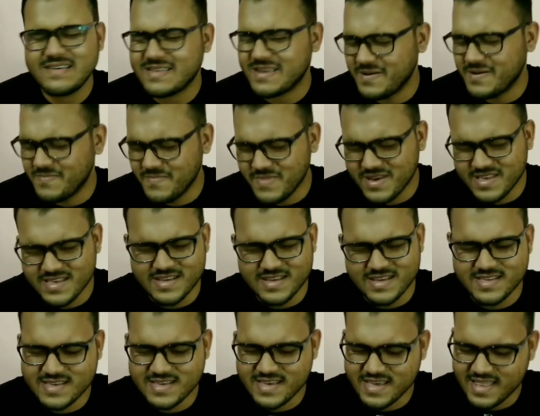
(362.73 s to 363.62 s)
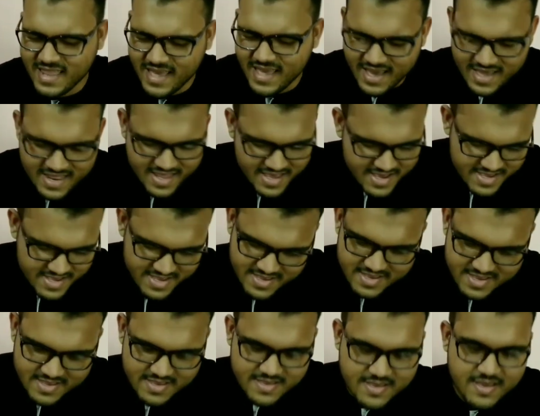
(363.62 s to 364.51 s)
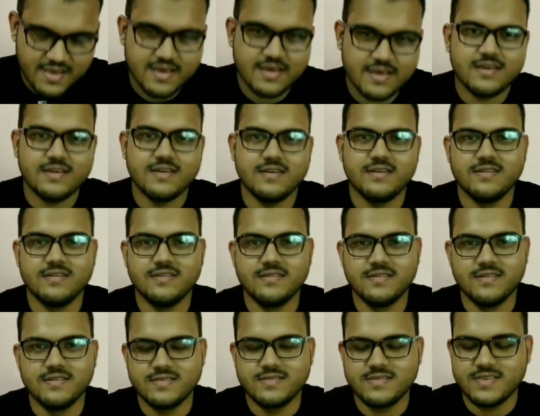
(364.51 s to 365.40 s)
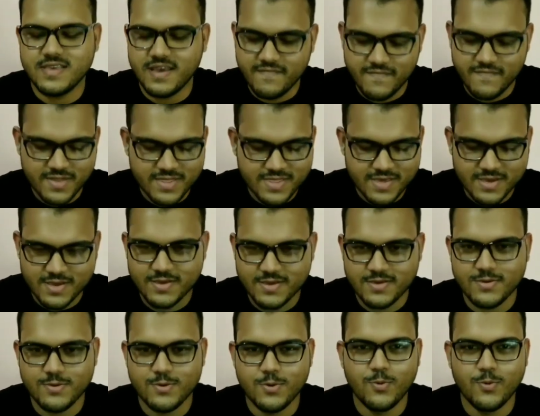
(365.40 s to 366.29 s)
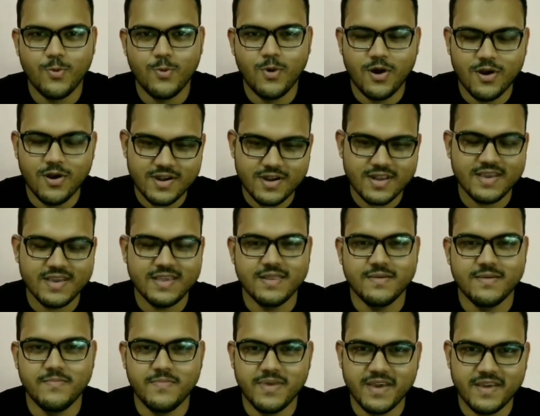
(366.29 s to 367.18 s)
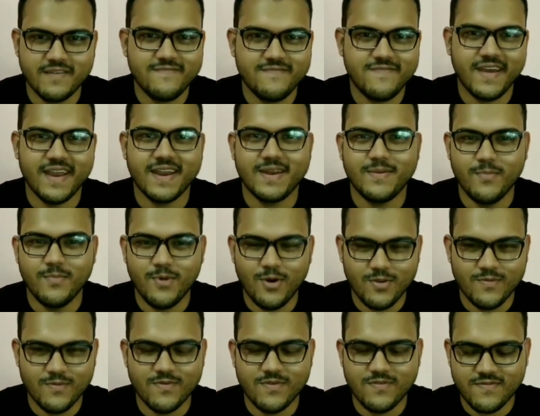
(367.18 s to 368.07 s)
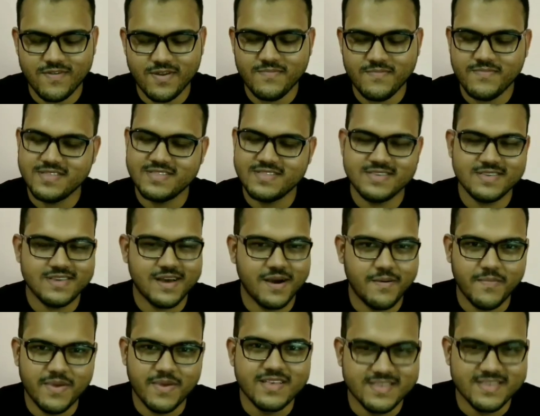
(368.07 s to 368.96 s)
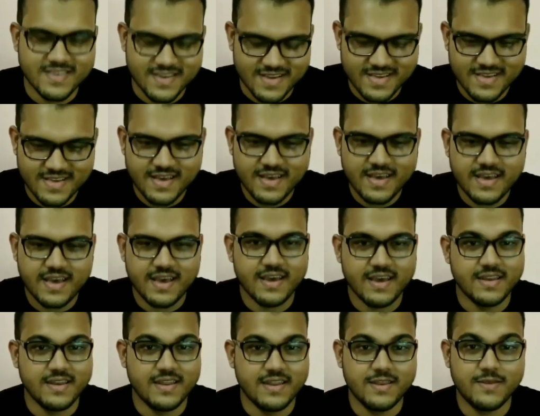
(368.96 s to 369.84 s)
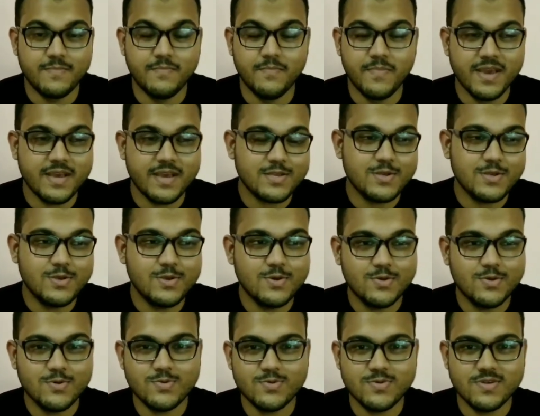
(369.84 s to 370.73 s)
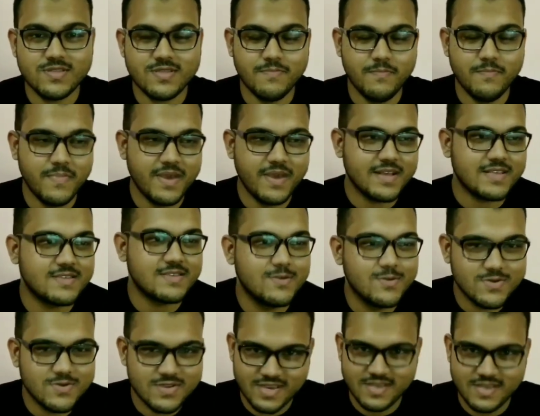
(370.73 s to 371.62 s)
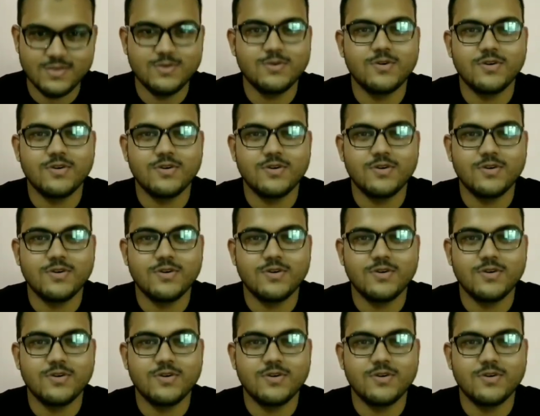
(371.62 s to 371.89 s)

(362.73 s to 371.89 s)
amazing. It's hilarious, and it's everything you want in a big fat Bollywood film. It's amazing, and it makes you change